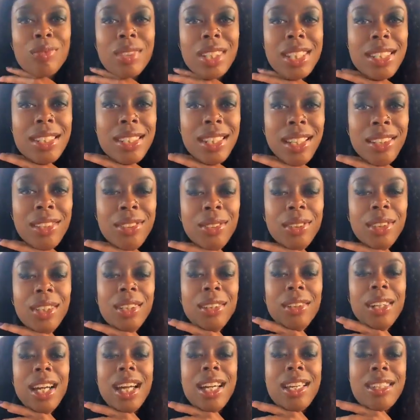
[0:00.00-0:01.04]
is sexually
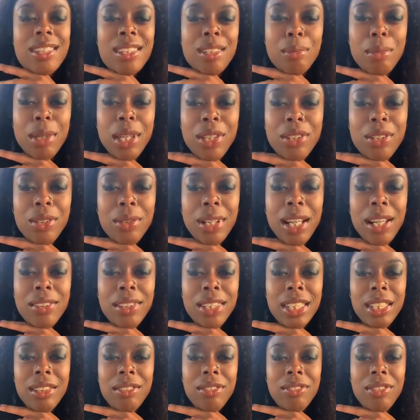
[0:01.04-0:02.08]
harassing me
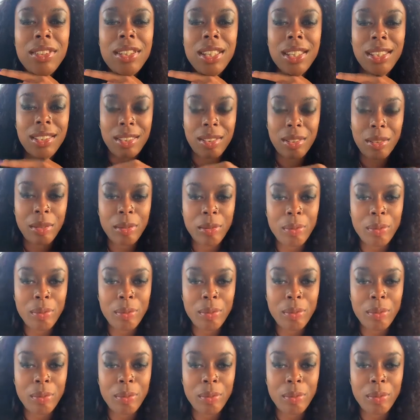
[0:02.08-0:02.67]
throughout the event.